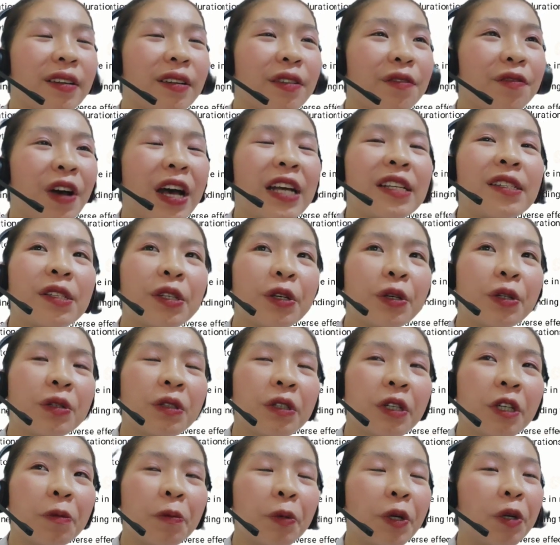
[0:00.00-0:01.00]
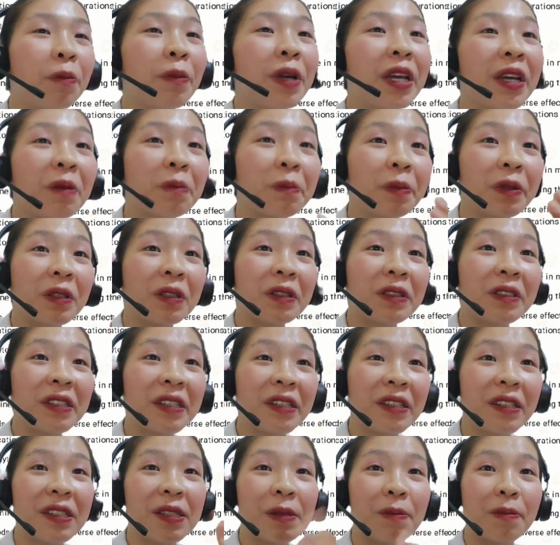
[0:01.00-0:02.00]
vascular
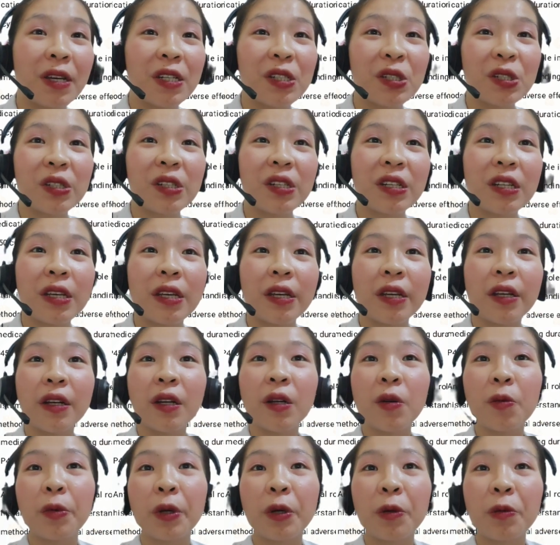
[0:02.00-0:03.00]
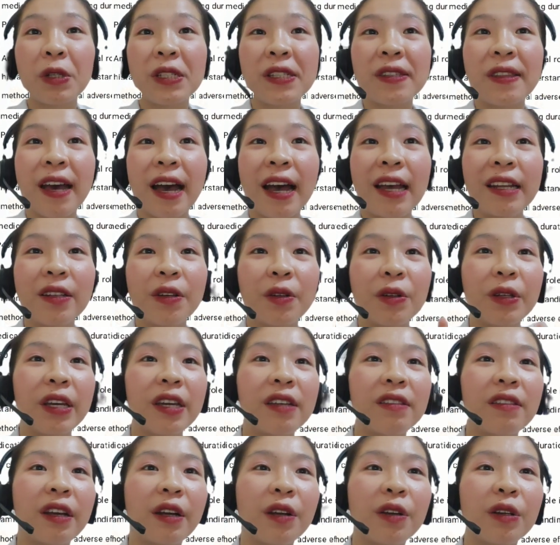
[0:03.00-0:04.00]
permeability, as mentioned here, where was that?
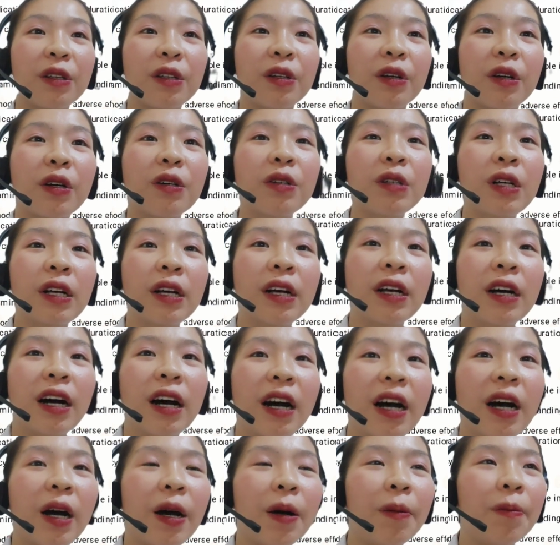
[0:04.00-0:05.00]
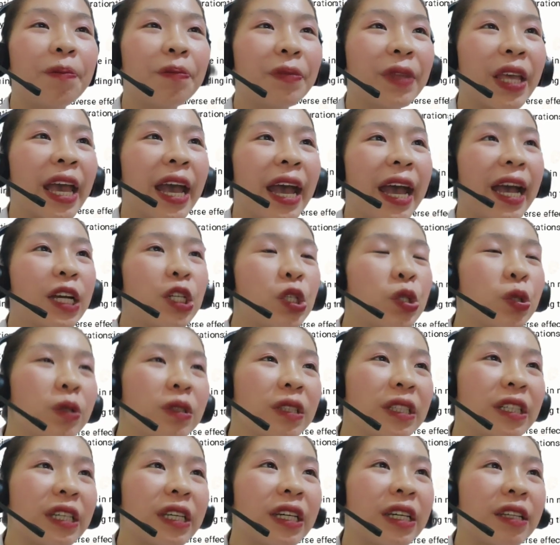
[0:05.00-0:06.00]
Okay, there you go.
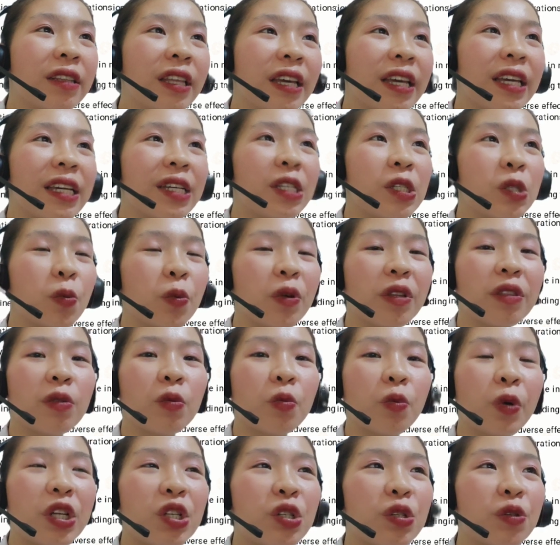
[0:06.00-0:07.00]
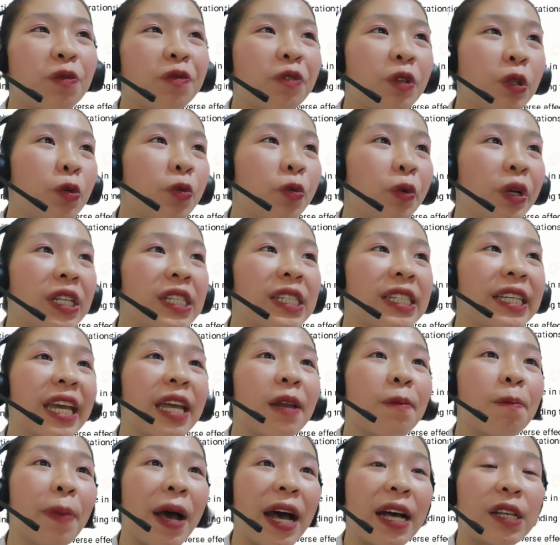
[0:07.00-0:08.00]
Actually, the ease with which fluids
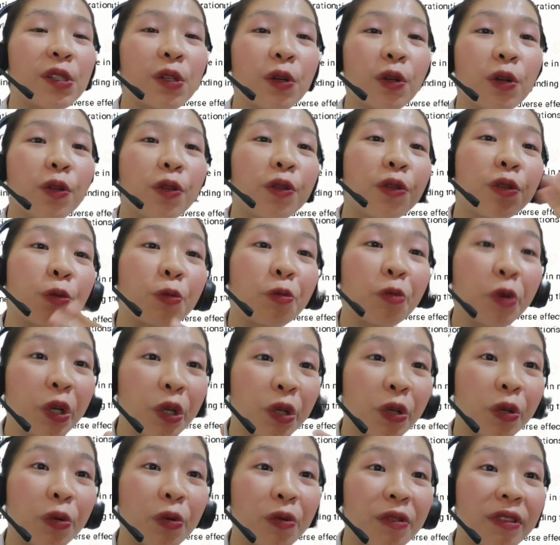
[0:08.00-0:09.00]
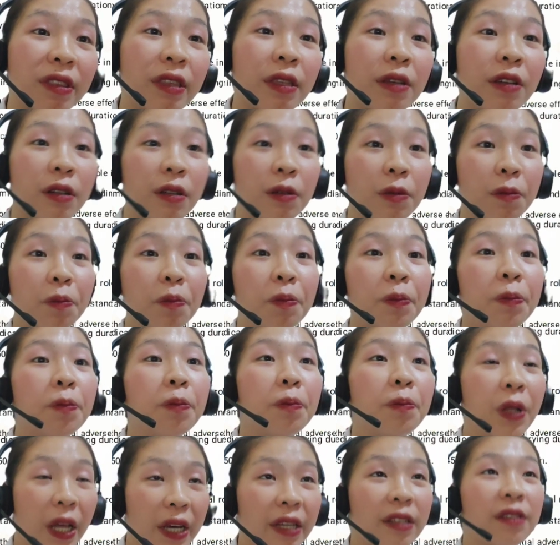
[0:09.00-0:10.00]
can pass through the
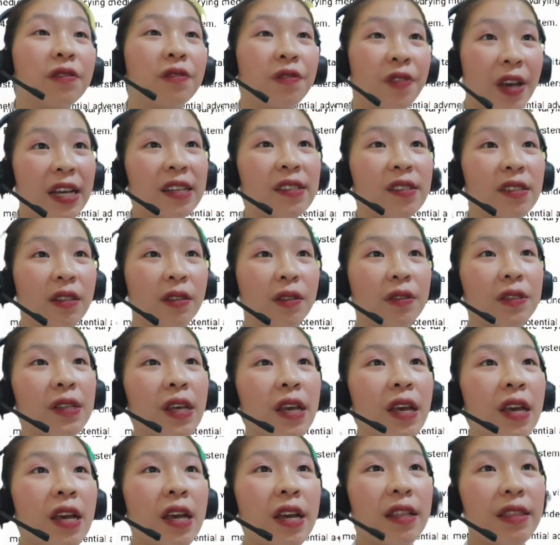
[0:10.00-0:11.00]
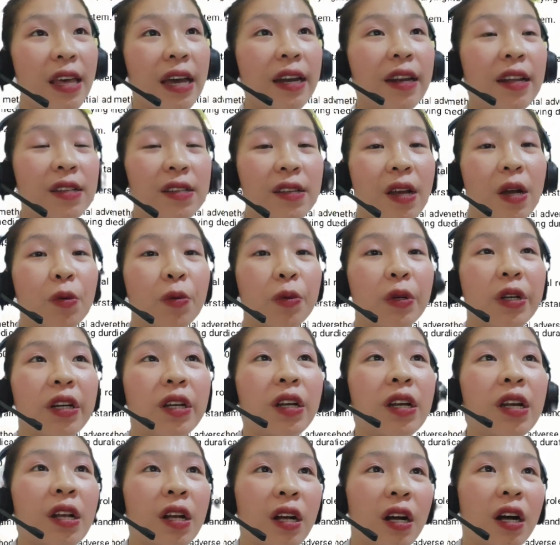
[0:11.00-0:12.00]
blood vessels, that is
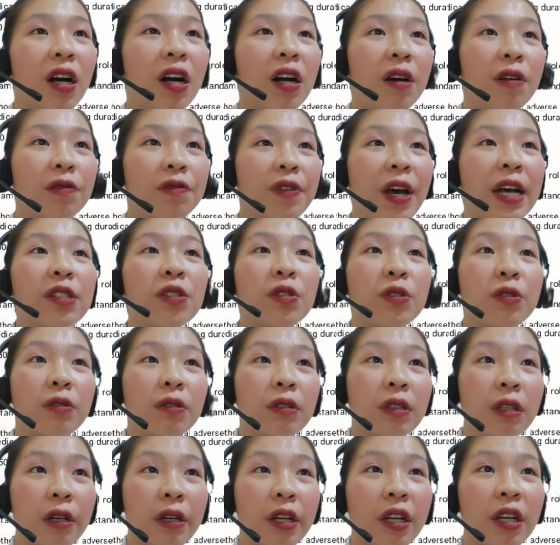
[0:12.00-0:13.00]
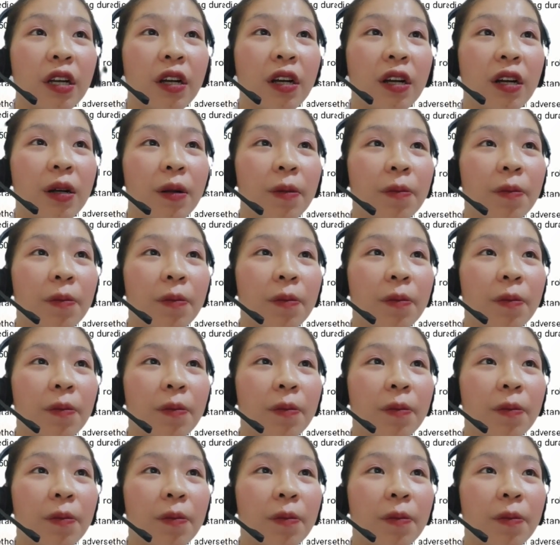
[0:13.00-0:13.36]
our vascular